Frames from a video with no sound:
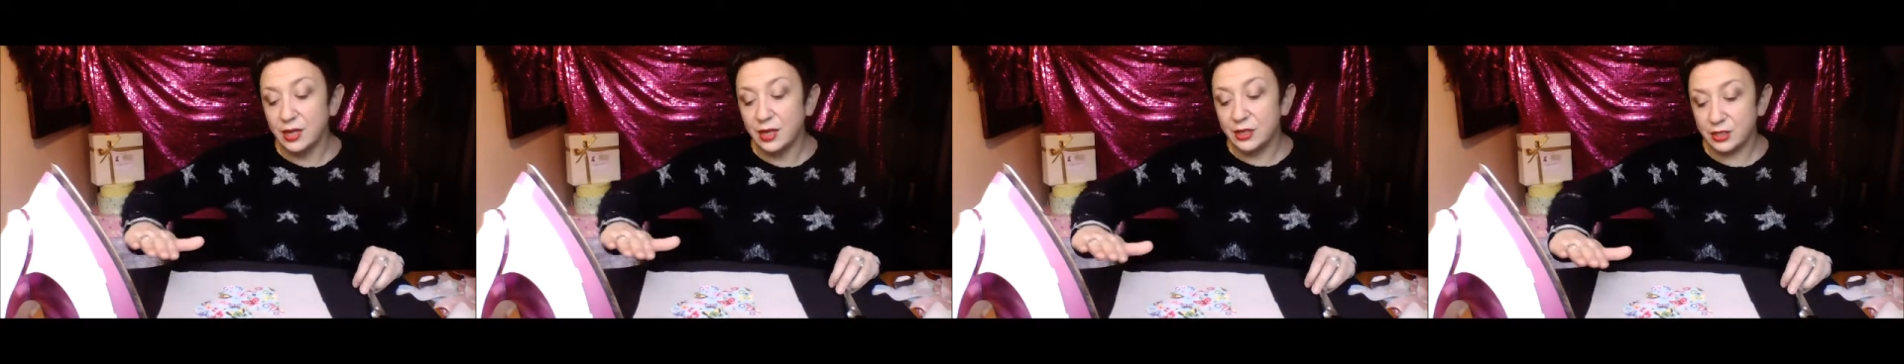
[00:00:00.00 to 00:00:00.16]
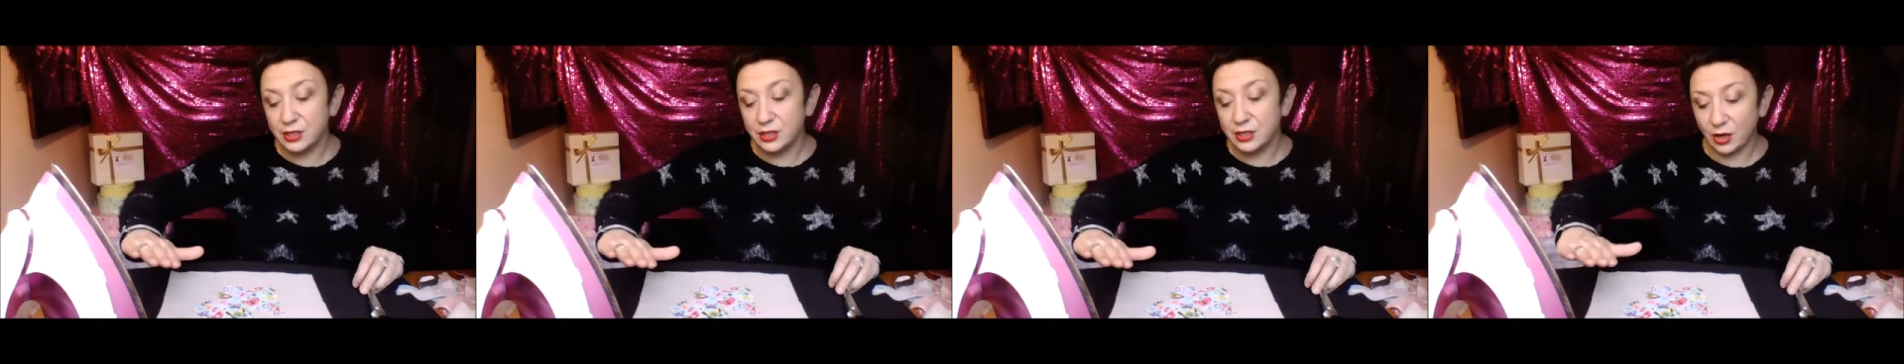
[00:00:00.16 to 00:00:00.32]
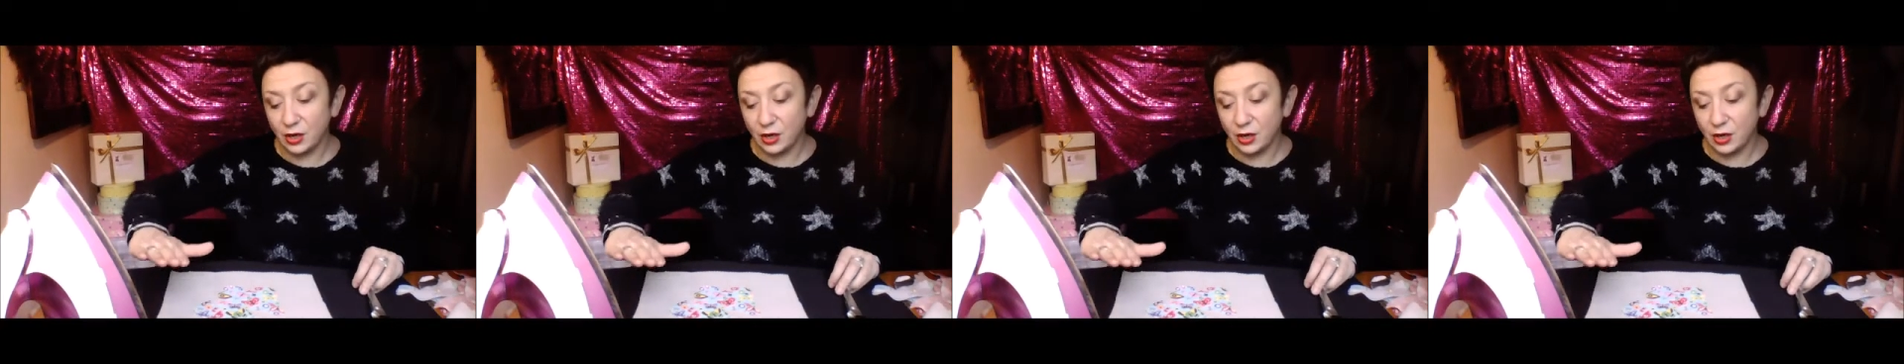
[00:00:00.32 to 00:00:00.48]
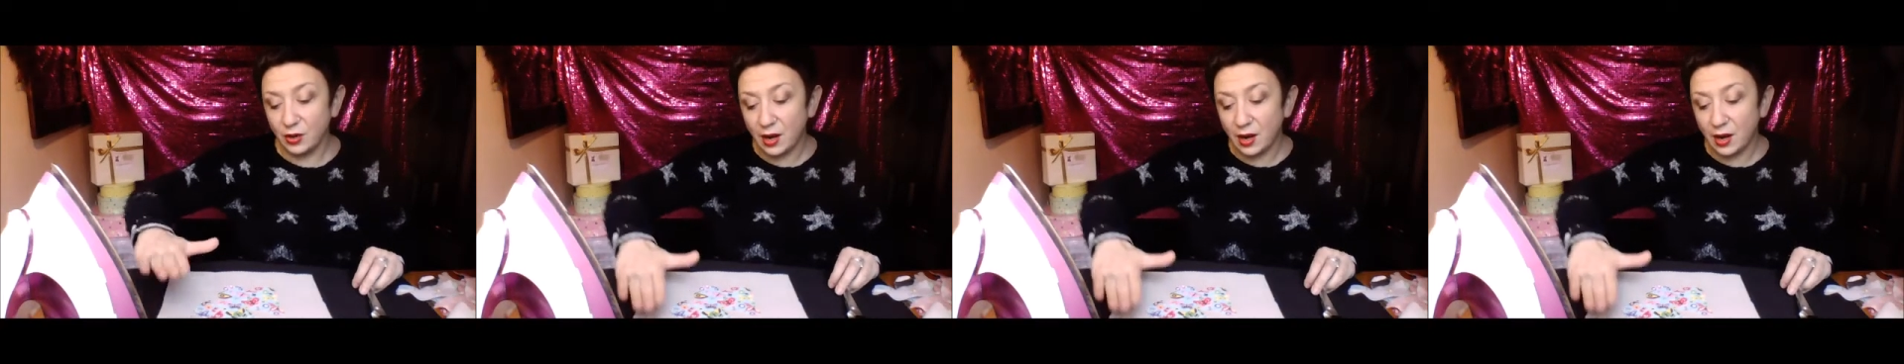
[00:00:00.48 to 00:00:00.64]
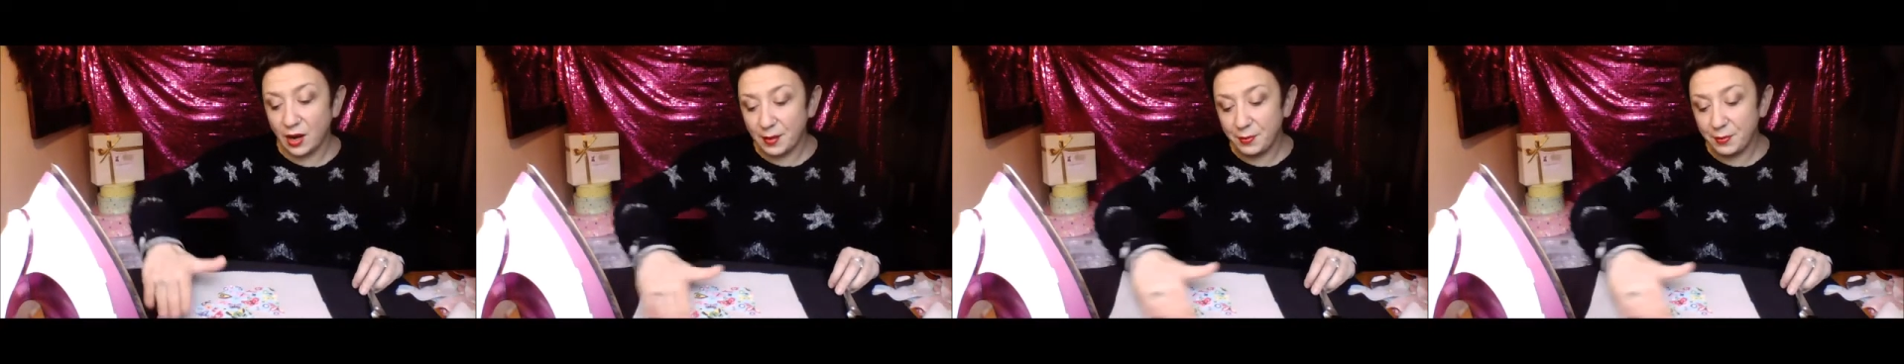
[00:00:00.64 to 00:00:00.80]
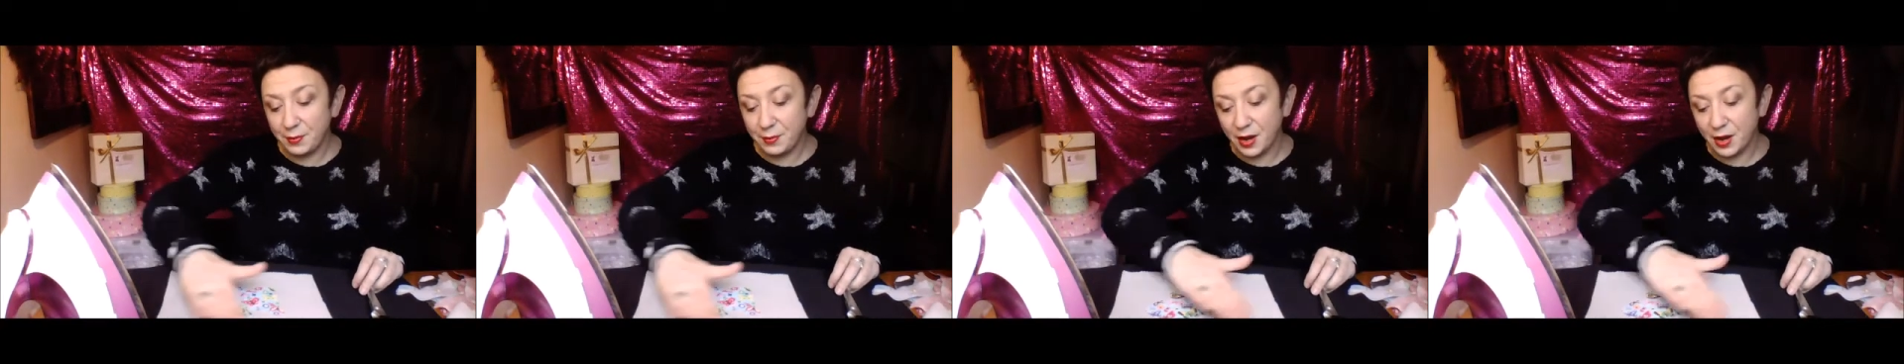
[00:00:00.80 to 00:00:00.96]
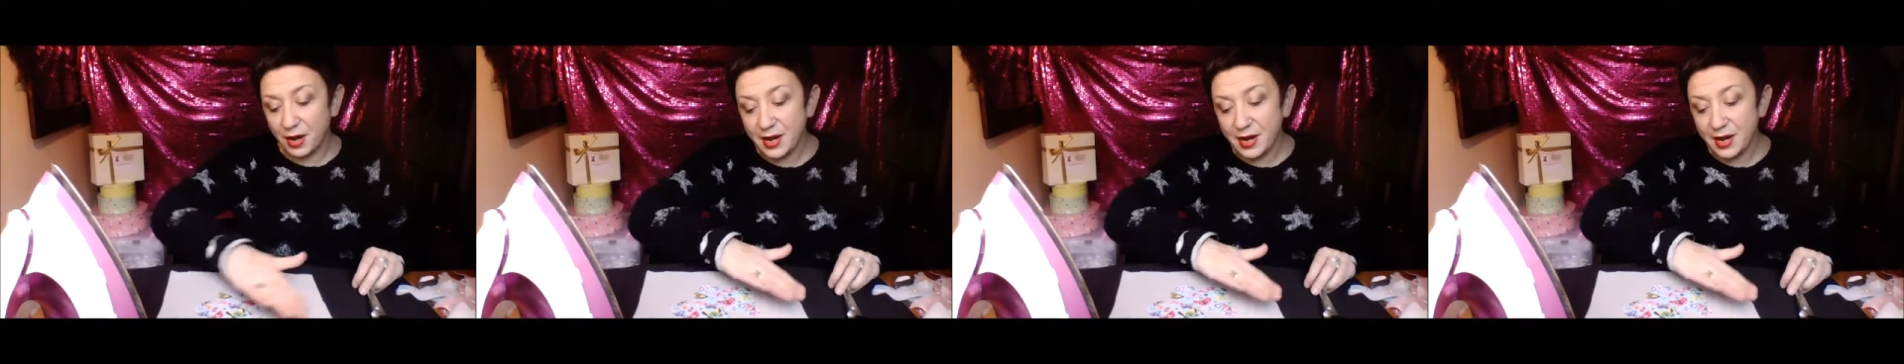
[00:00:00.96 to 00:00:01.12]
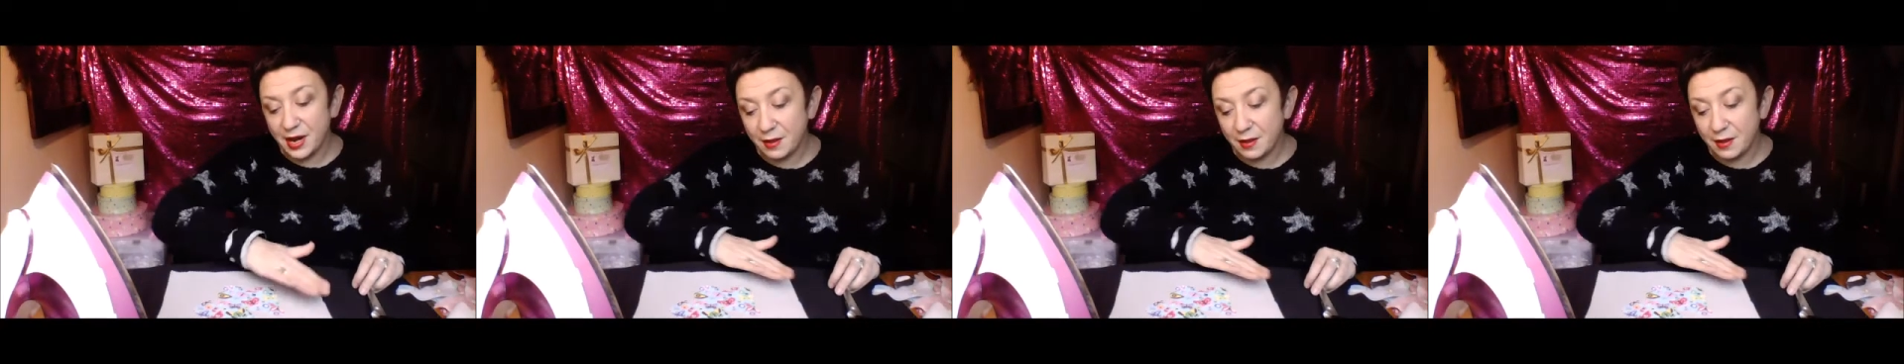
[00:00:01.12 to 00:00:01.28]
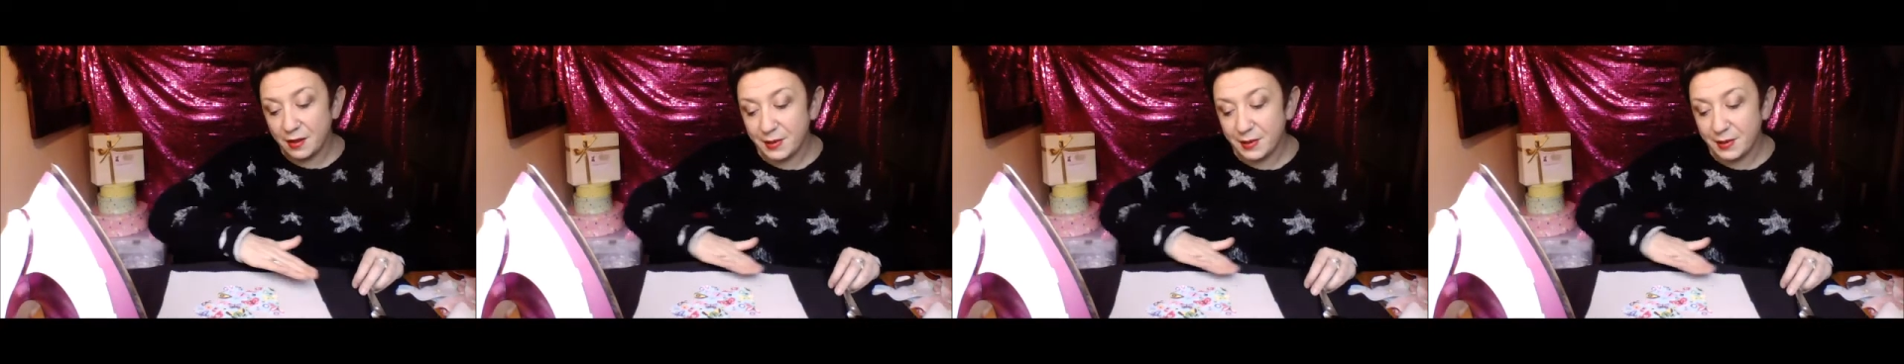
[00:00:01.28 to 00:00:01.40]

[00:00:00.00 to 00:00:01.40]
So I put another